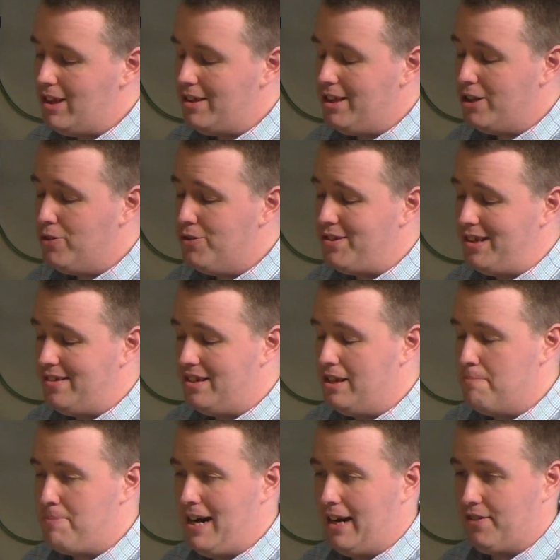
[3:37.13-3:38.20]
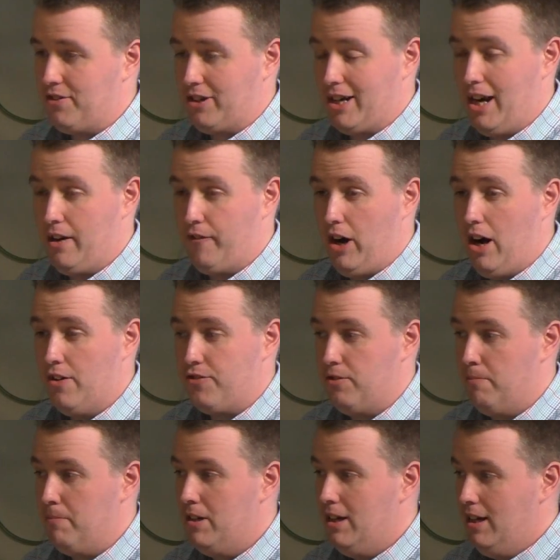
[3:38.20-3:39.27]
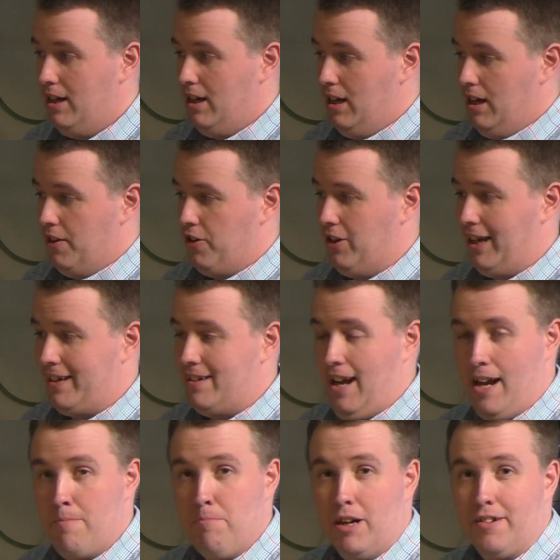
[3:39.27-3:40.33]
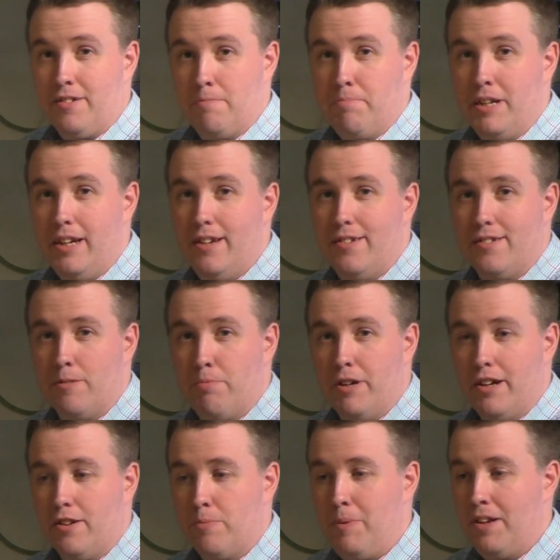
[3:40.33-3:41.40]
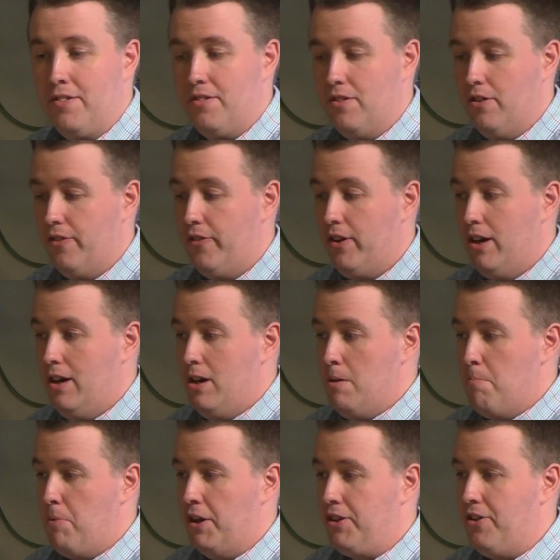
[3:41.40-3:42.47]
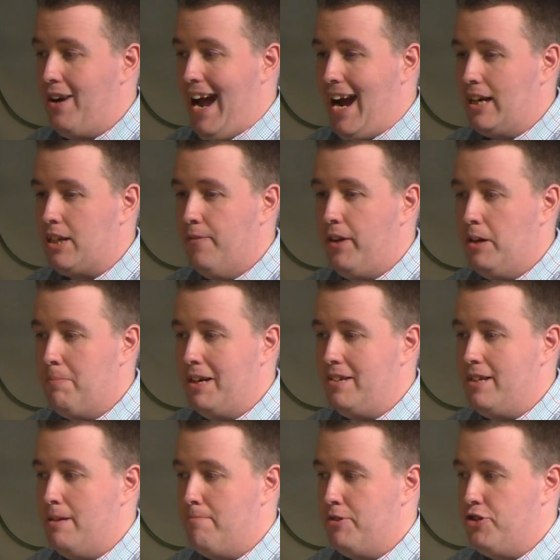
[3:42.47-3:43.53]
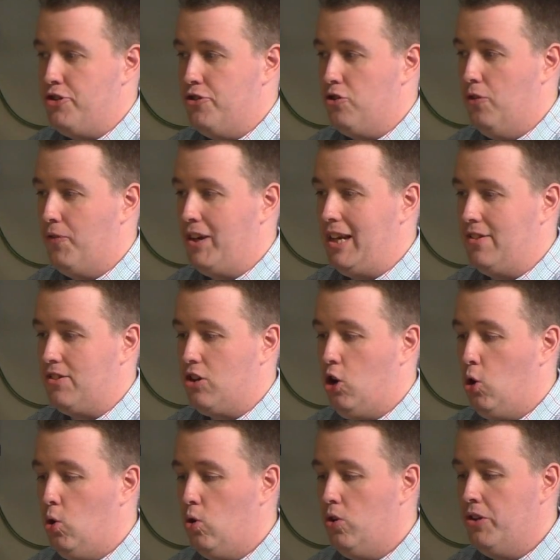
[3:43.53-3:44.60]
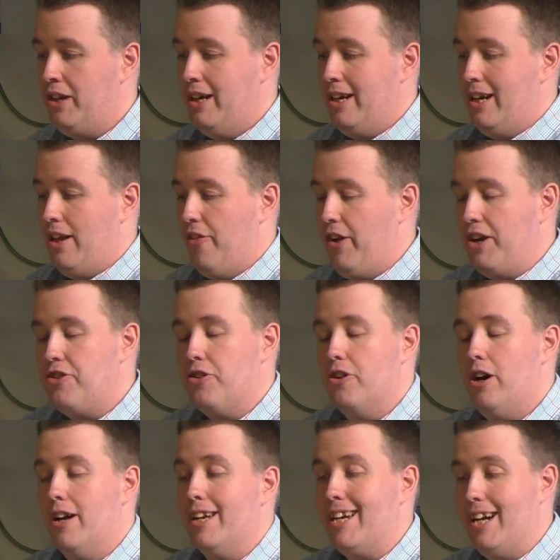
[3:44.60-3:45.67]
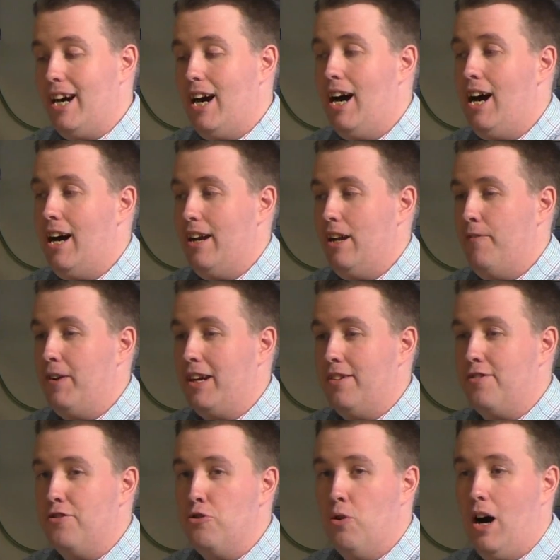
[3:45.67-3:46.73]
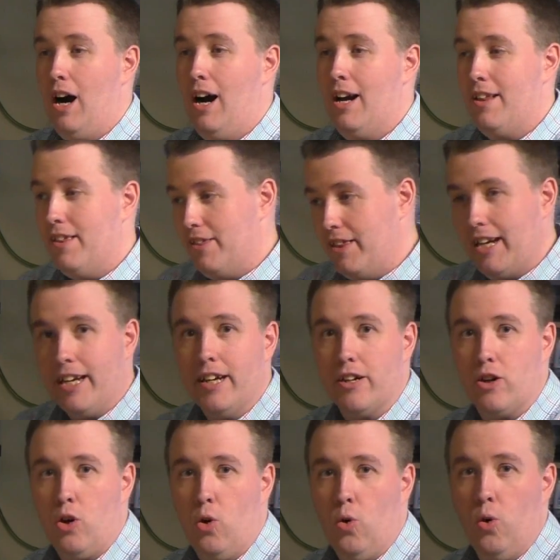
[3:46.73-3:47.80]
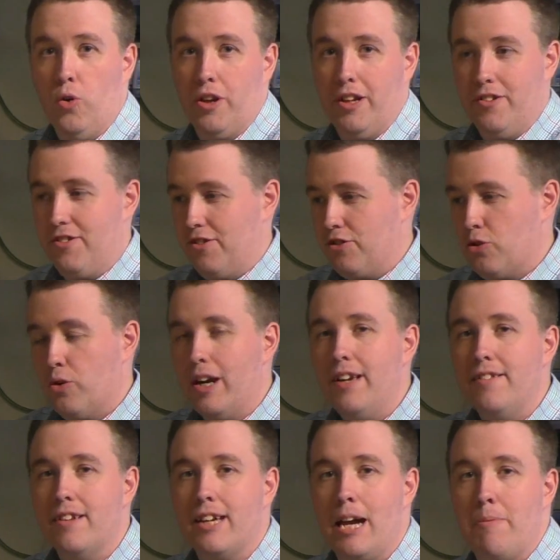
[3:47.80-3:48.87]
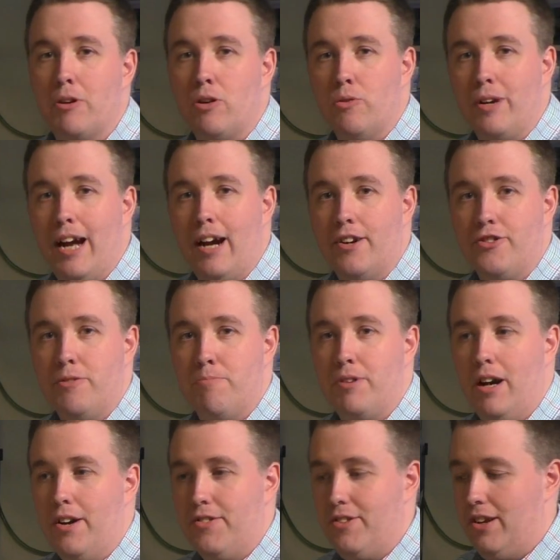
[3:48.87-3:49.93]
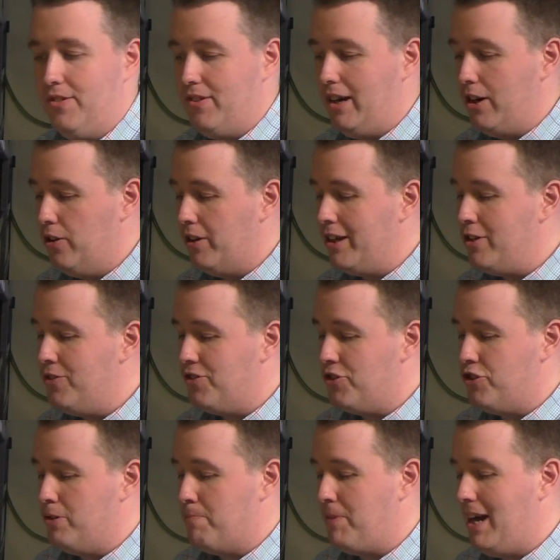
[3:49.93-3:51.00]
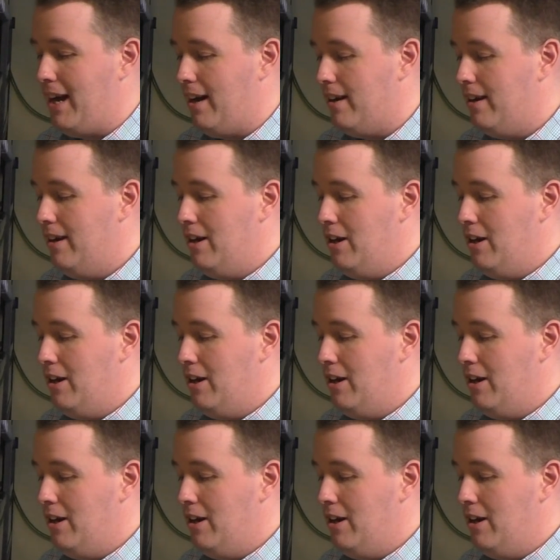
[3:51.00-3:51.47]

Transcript: they use these heat packs. They're kind of awesome. They're like $10 a piece. They're pretty expensive, but they're activated by temperature. So if it gets cold, they turn on and get hot. If it gets too hot, they get cold. And it's this crazy chemical reaction process. And I know they used to ship that